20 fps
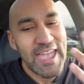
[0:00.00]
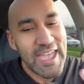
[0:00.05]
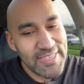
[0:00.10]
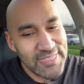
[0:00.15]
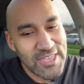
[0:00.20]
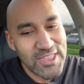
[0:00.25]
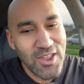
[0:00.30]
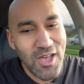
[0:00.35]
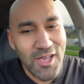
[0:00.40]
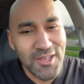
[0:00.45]

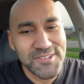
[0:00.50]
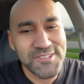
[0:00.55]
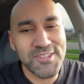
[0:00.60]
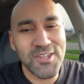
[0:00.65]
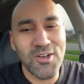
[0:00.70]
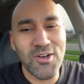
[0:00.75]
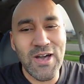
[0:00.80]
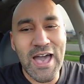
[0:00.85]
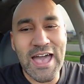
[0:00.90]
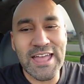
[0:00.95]
And then
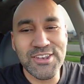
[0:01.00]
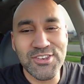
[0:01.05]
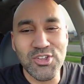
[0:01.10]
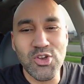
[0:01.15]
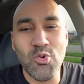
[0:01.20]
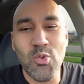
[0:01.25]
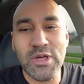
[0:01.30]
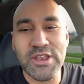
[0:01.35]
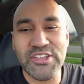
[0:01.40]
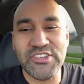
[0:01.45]
also, I
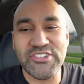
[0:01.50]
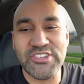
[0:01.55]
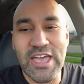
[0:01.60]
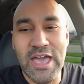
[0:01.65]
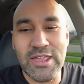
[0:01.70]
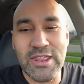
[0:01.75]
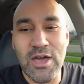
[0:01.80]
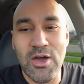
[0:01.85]
do want to shout